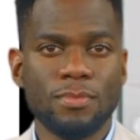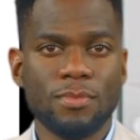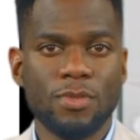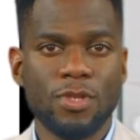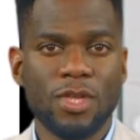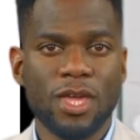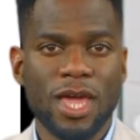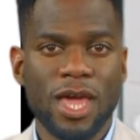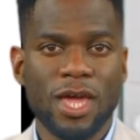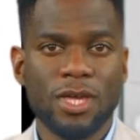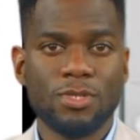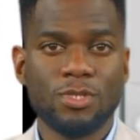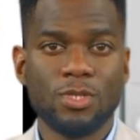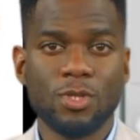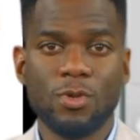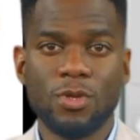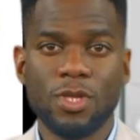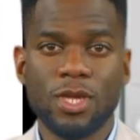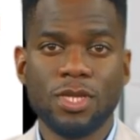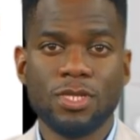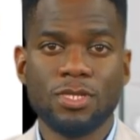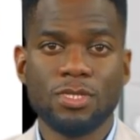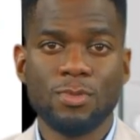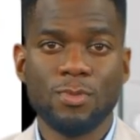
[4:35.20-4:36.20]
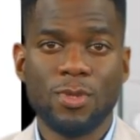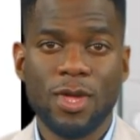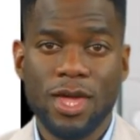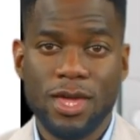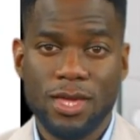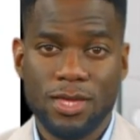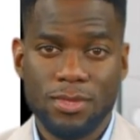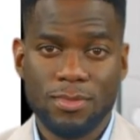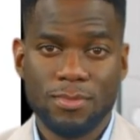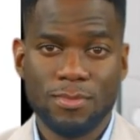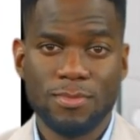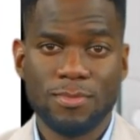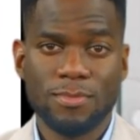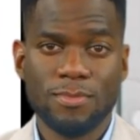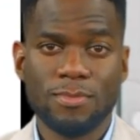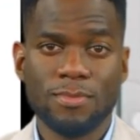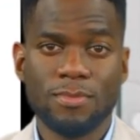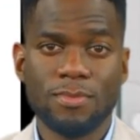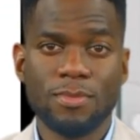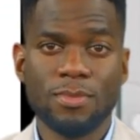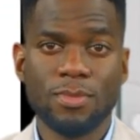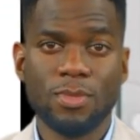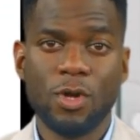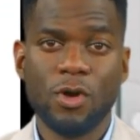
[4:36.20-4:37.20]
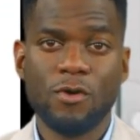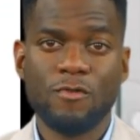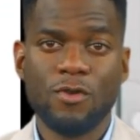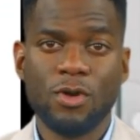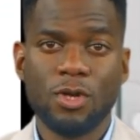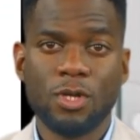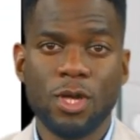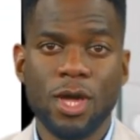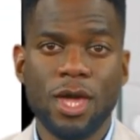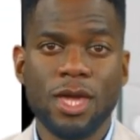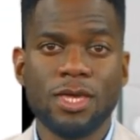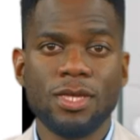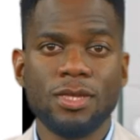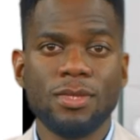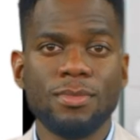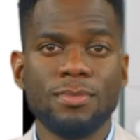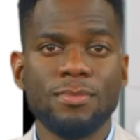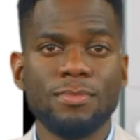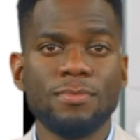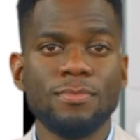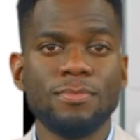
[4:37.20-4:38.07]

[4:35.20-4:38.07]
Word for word: The answer is A. Overclocking.